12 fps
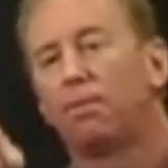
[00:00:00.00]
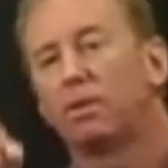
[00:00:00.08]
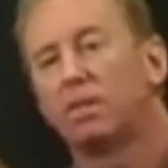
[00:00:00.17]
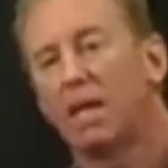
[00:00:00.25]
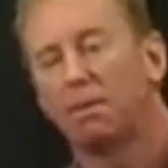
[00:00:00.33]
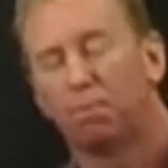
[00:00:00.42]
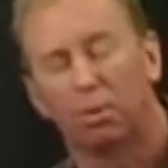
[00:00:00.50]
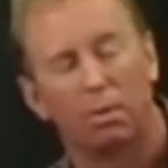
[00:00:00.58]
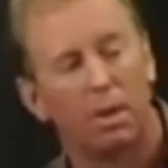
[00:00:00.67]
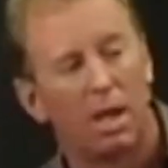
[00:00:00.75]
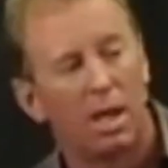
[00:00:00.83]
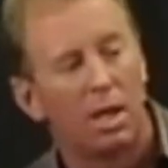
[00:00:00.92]
for example,
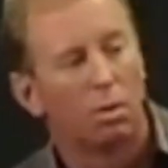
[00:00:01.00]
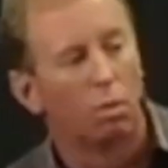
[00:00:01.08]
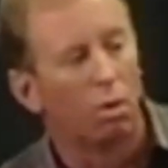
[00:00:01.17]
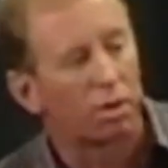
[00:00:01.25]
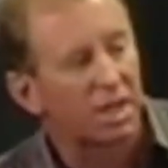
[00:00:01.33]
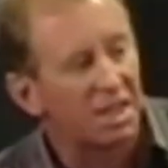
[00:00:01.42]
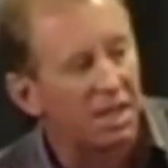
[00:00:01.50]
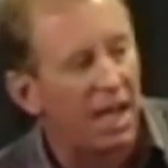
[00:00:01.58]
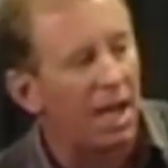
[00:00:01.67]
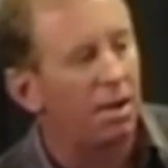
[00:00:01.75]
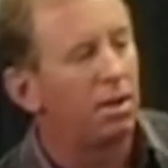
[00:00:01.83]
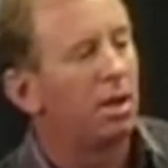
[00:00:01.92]
walking
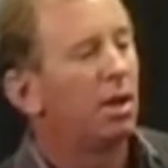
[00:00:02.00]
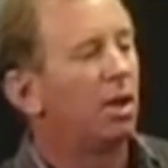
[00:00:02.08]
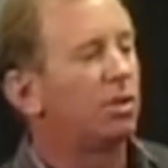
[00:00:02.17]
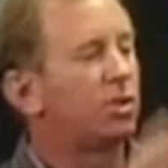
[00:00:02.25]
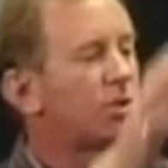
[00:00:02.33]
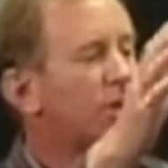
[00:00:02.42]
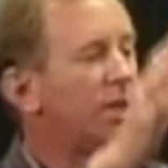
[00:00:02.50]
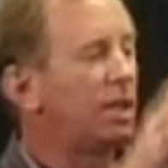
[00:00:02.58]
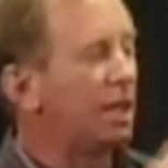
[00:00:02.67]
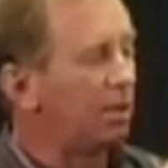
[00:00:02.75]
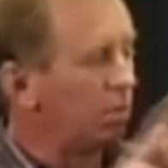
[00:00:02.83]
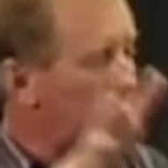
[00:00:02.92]
down a street
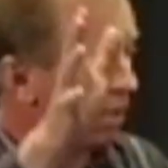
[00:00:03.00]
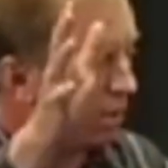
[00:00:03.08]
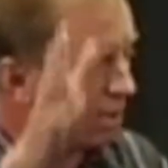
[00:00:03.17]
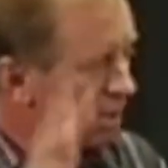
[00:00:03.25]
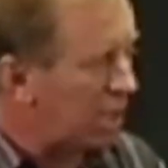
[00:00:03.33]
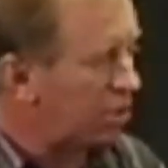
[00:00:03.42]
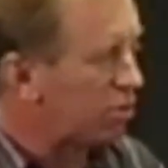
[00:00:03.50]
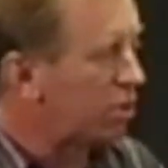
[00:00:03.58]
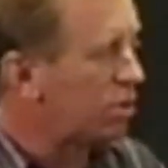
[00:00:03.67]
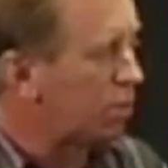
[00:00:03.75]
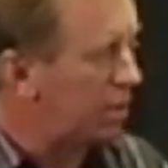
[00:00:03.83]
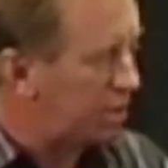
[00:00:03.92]
in one of these
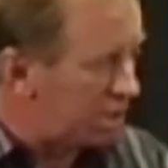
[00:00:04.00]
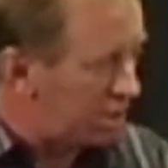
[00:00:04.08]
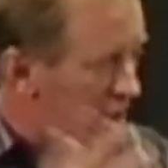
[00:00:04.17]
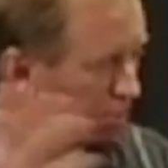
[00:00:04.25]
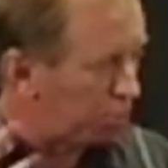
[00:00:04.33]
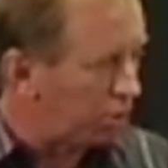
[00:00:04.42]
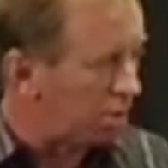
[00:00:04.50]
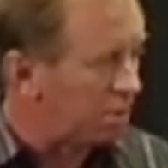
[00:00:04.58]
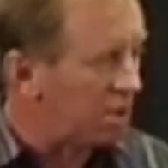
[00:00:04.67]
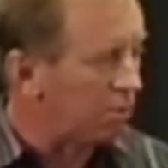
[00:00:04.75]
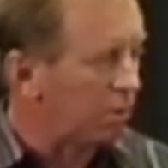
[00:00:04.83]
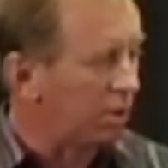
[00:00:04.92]
countries where this is the
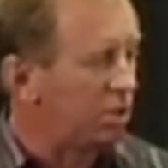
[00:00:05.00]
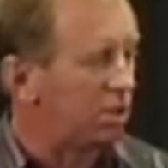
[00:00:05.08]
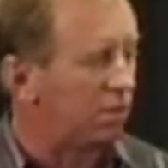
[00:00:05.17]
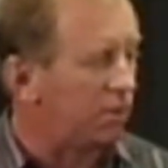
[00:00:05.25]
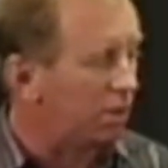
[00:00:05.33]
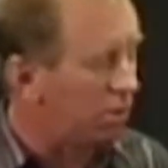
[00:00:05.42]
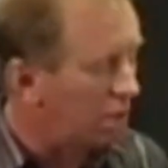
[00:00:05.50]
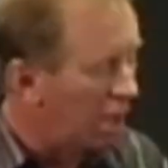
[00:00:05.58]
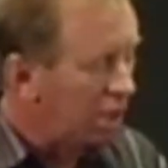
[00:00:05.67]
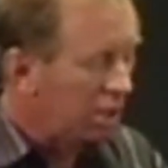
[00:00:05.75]
predominant religious view,